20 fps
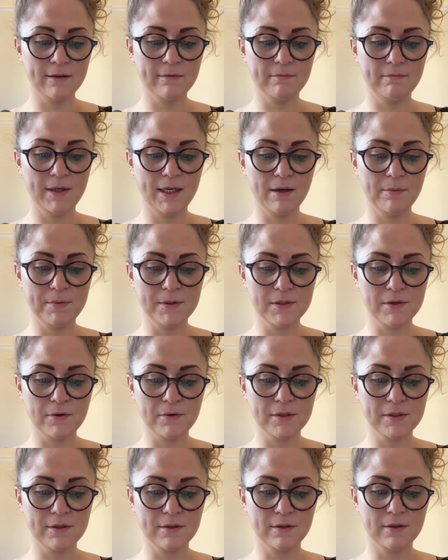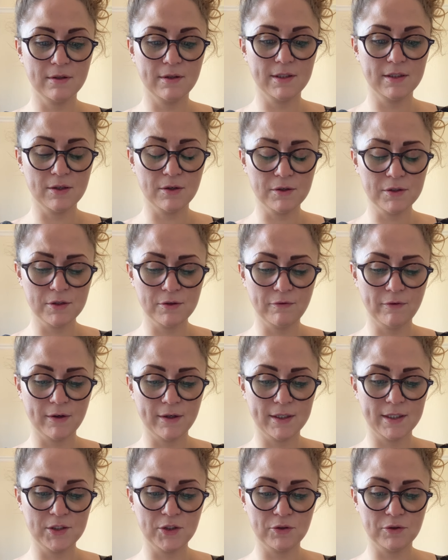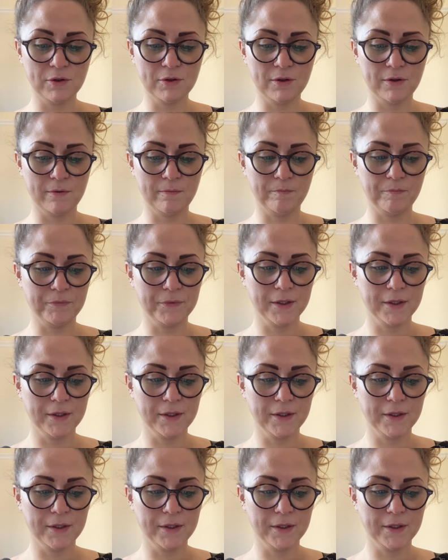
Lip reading: and Miep is also very distraught.